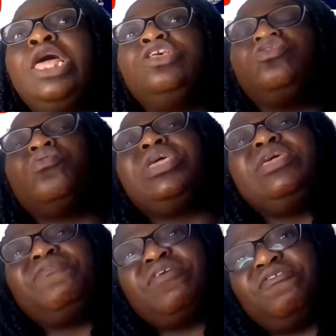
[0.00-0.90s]
So
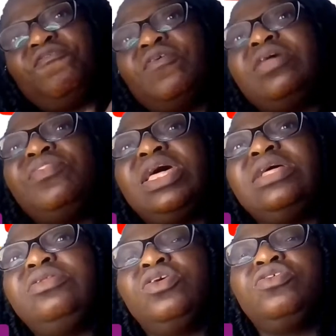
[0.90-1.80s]
if a
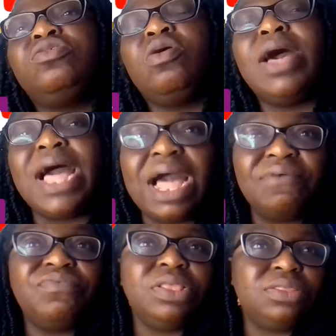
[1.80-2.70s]
father does not
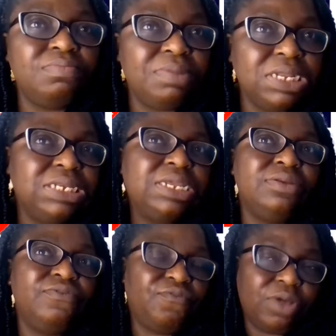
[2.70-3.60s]
have this
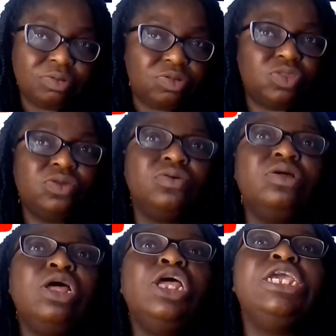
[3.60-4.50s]
bleeding factor,
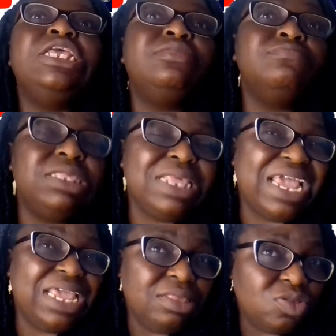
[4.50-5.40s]
it means
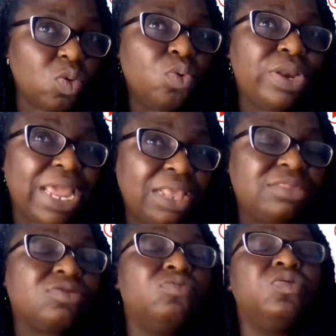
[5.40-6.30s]
that his own
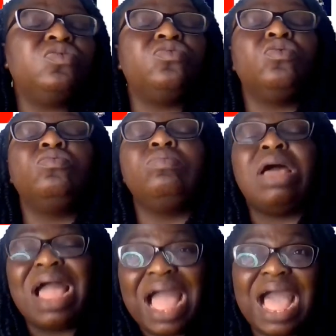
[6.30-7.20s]
X chromosome
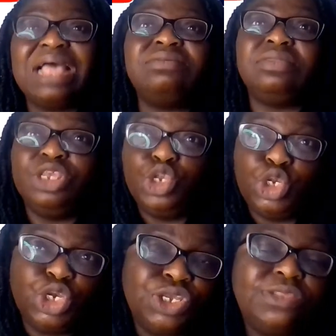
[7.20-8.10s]
has the
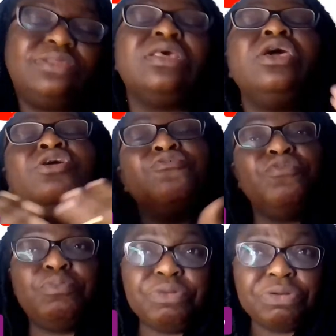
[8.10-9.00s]
genes
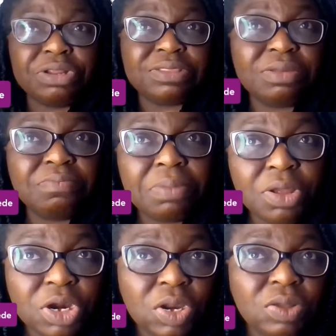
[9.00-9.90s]
for producing
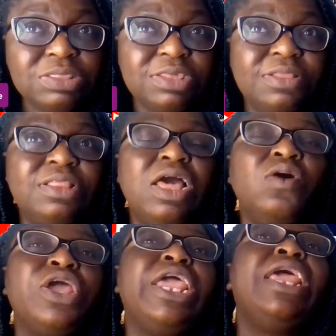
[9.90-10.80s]
blood clotting.
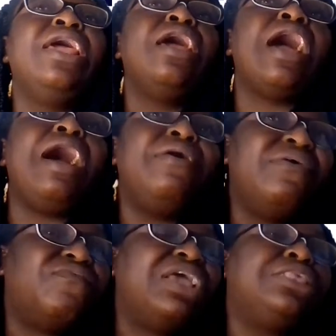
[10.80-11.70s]
Okay.
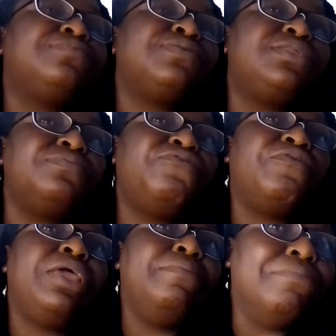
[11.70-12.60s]
However, it's possible for
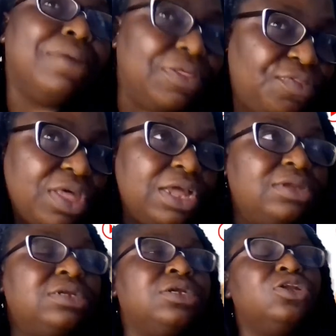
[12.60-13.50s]
a
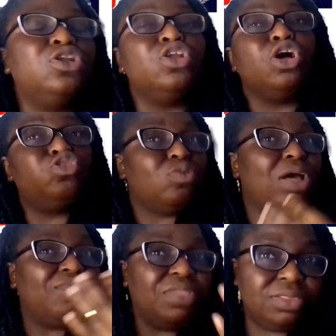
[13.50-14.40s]
mother not to
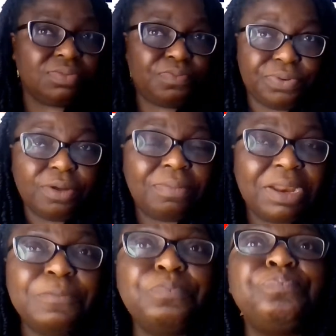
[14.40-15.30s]
have this
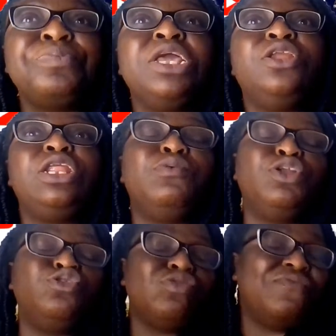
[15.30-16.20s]
problem, not
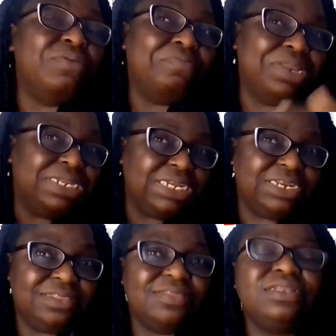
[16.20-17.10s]
to have a bleeding
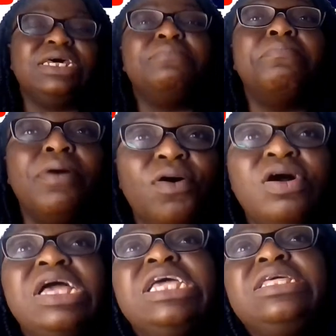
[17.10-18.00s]
disorder,
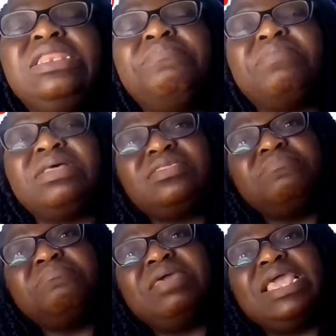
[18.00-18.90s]
but the
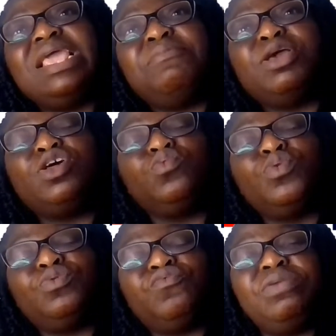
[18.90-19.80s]
person may, because
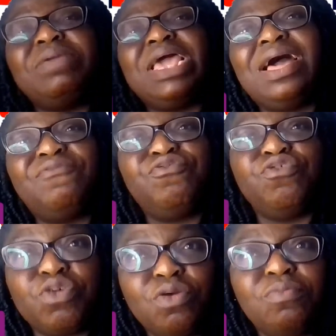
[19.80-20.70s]
women have
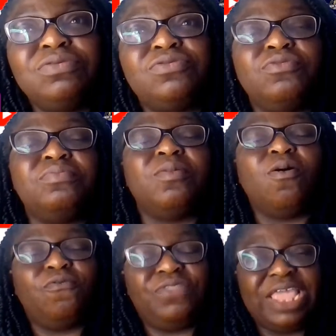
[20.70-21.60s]
two chromosomes
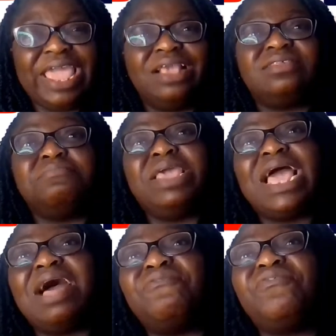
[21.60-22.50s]
of the X, they may
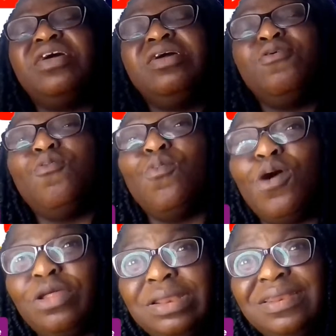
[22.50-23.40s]
have
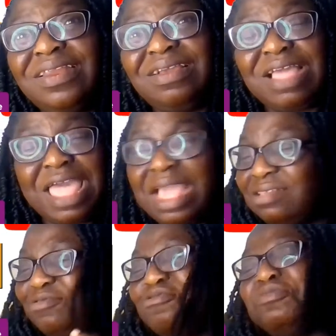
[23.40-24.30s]
one
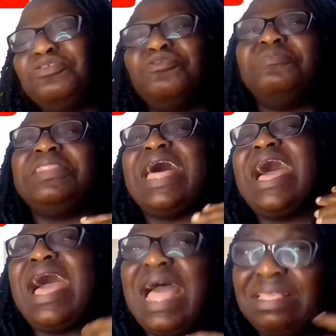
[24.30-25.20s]
X chromosome that
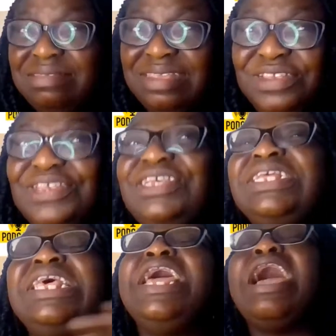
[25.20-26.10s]
has the
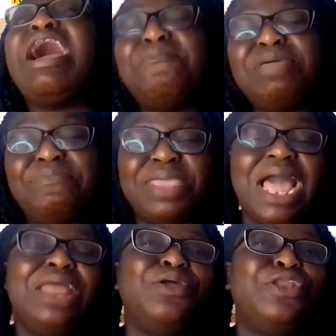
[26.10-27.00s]
gene, and maybe
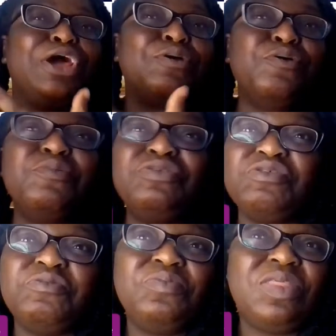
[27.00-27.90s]
another
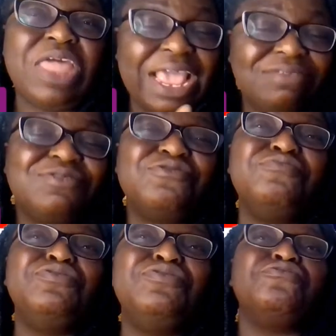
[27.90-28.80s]
chromosome, X
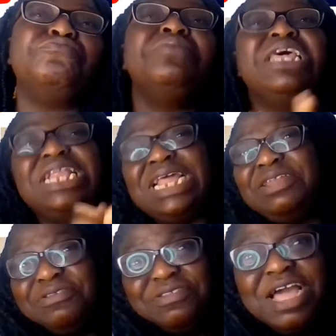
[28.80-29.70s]
chromosome,
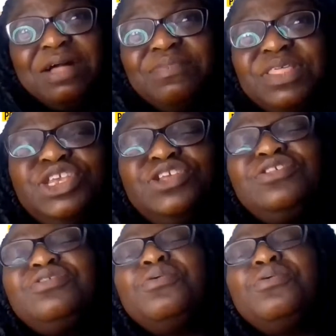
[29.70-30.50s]
that doesn't have the gene.